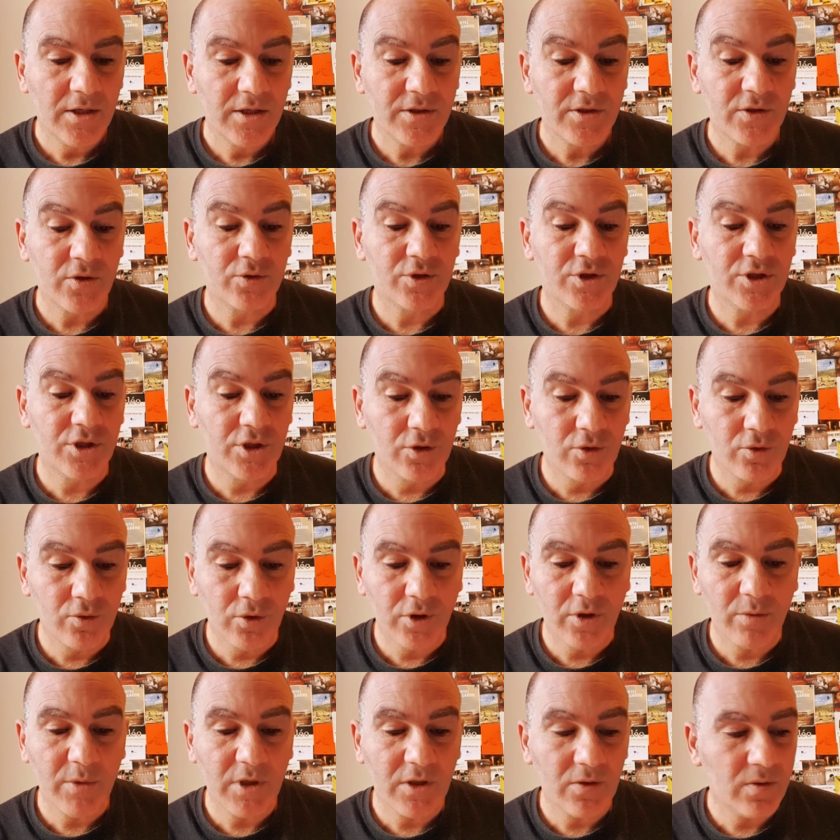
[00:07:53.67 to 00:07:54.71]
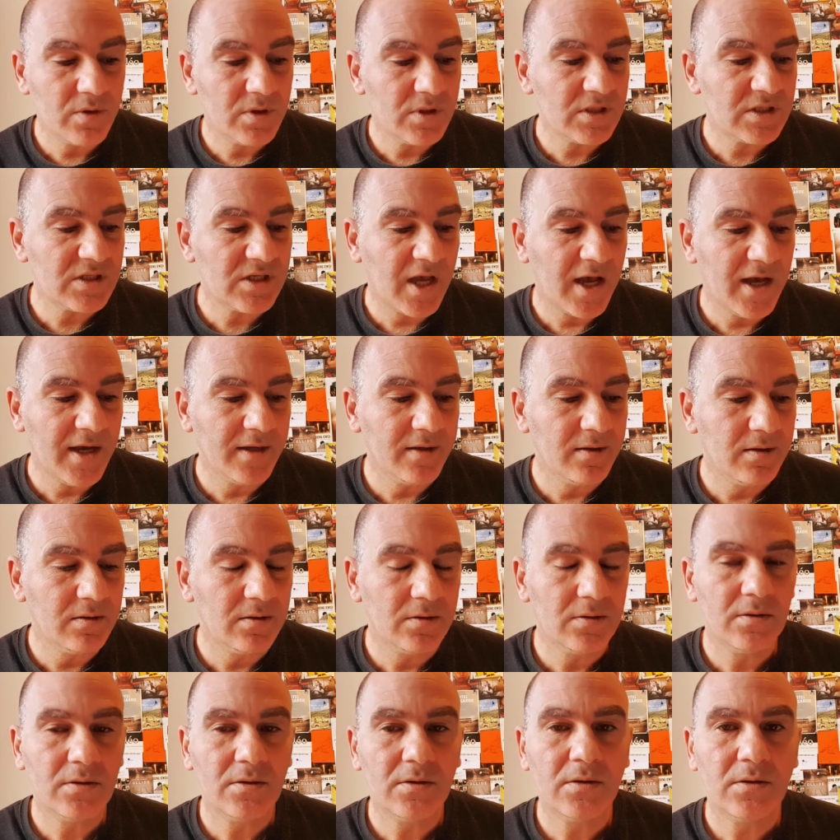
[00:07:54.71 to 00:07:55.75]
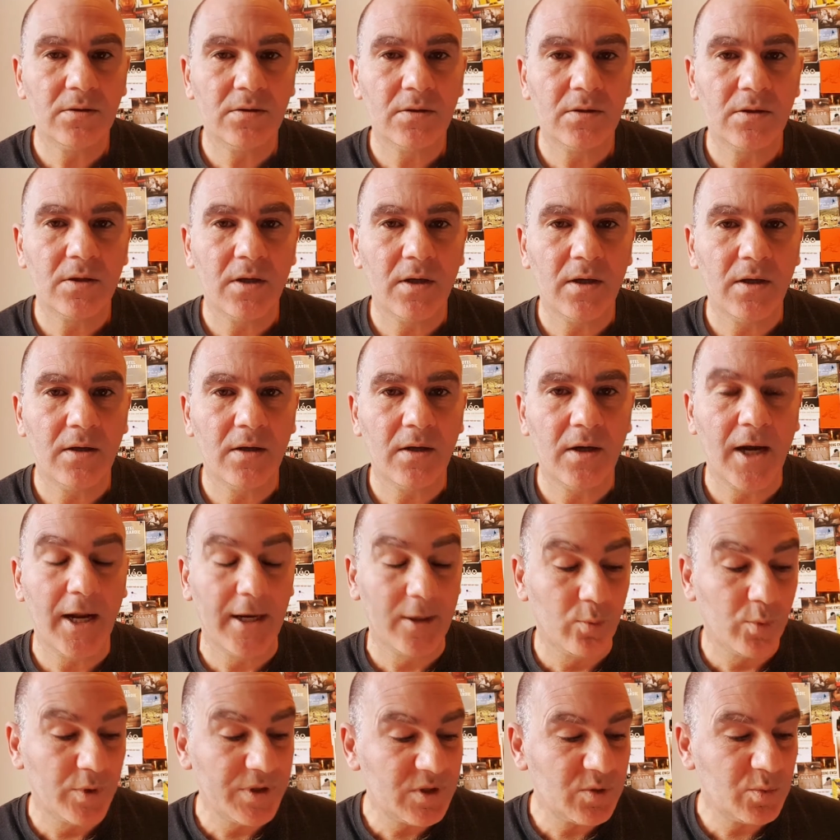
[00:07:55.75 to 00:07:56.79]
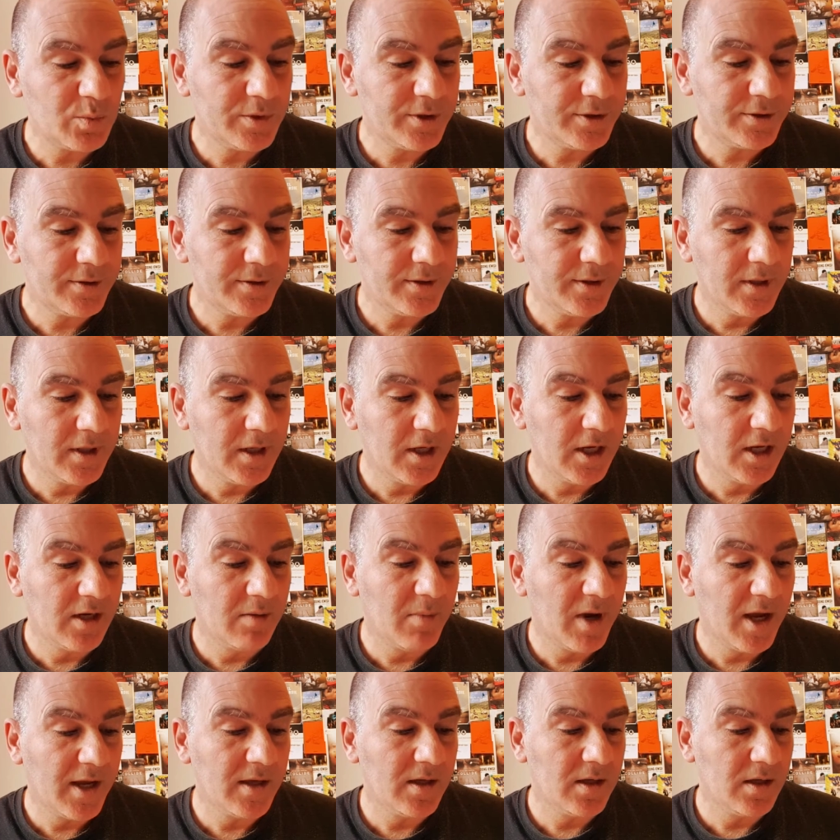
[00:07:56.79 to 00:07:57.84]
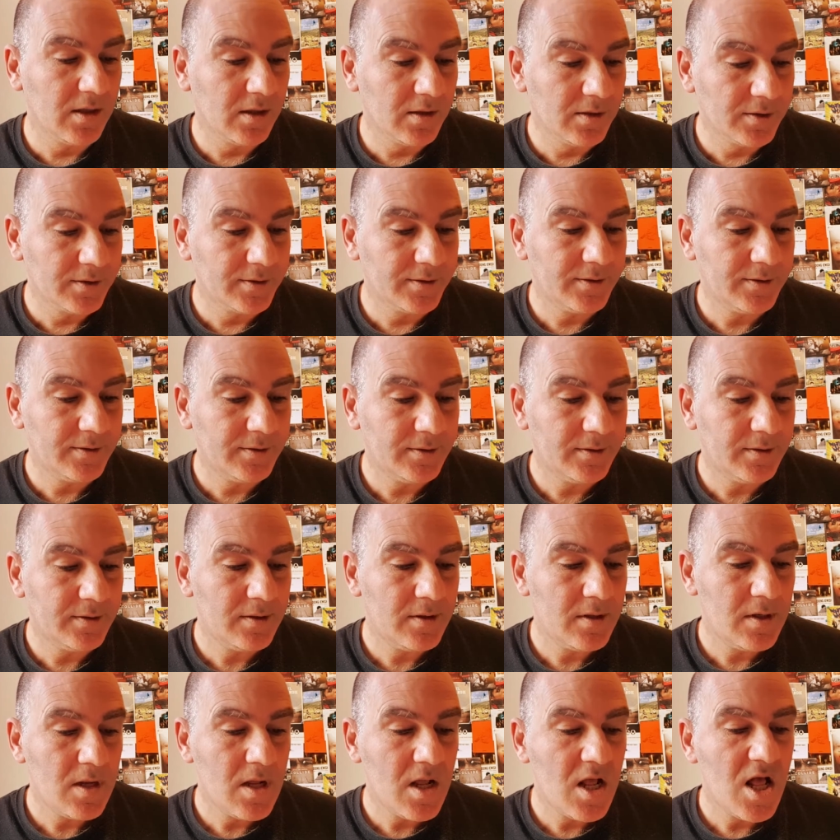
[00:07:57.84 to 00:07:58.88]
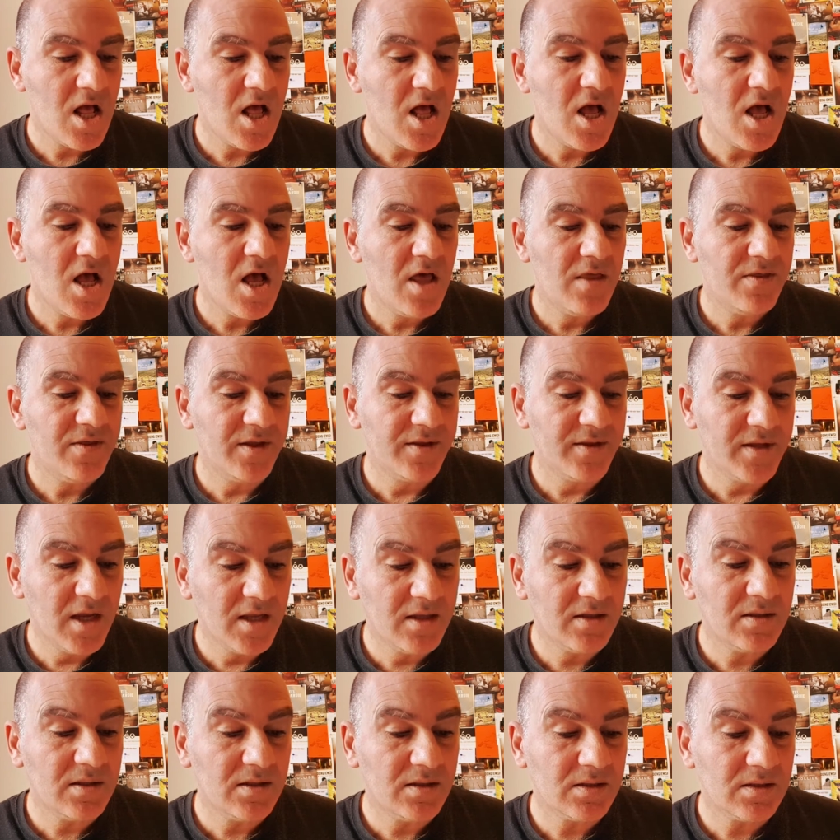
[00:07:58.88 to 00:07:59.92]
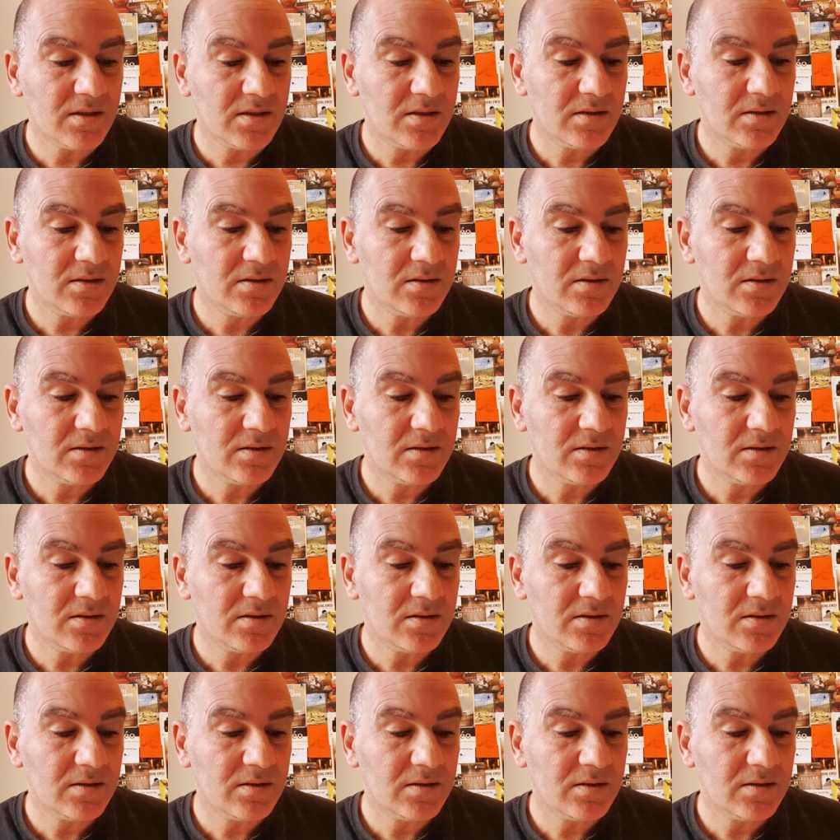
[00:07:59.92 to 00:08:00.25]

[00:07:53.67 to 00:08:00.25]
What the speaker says: so she took me to the side and whispered in my ear, "The dentist